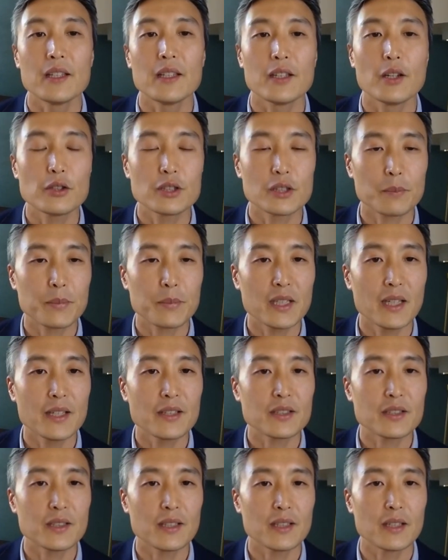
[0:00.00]
He holds a
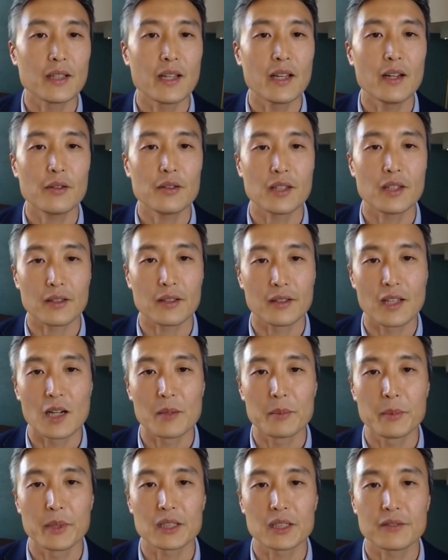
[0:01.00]
PhD in health
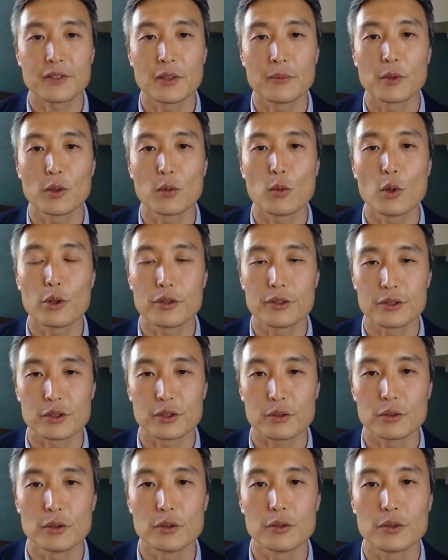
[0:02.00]
economics from the Wharton
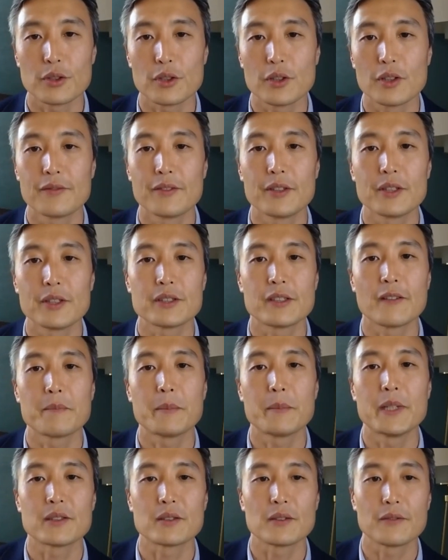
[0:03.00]
School, University
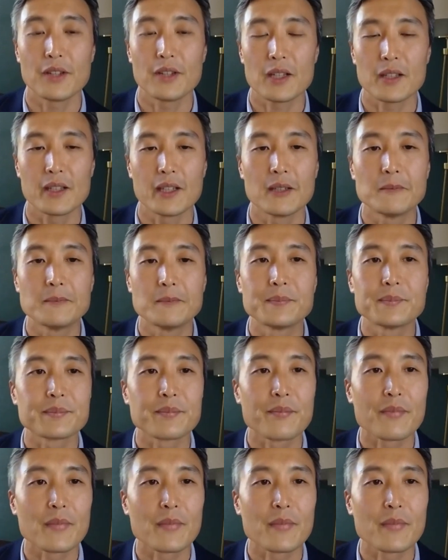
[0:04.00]
of Pennsylvania.